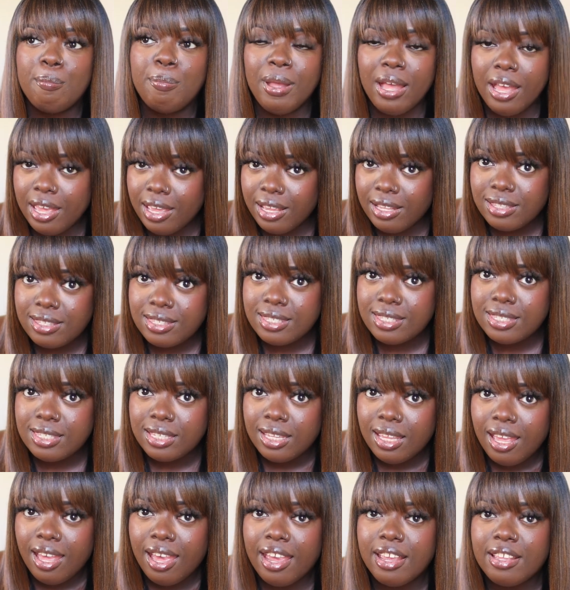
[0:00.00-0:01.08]
But
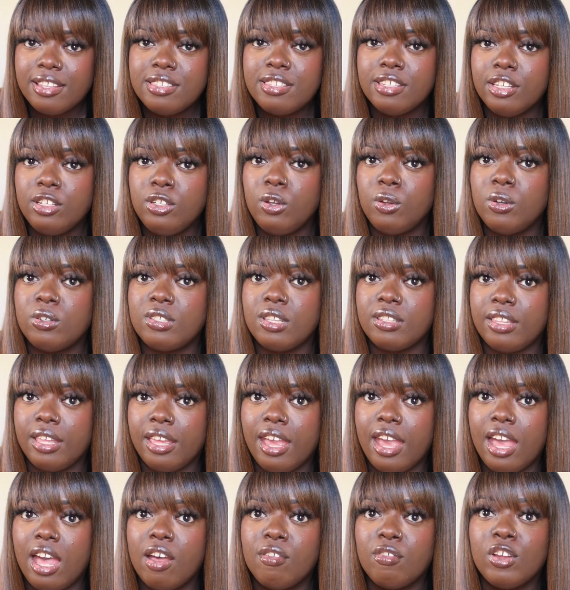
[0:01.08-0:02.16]
I did notice that they
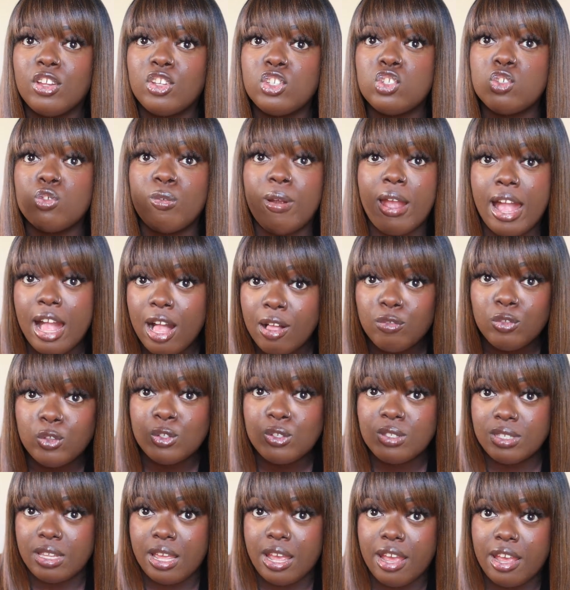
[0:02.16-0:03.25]
have a travel
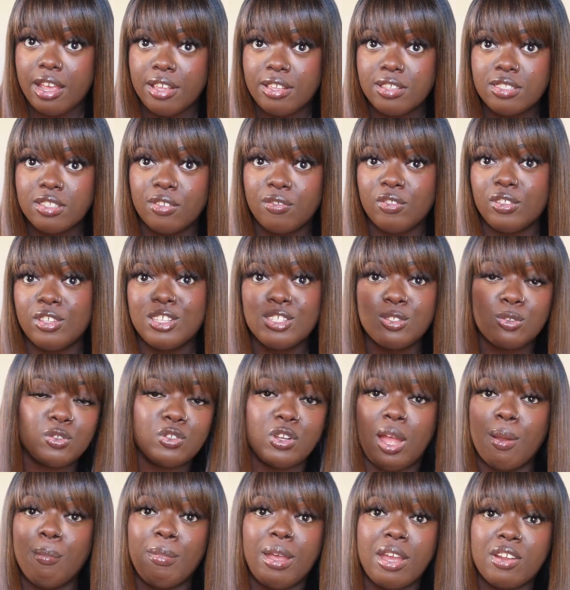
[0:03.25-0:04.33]
size of this, which I'm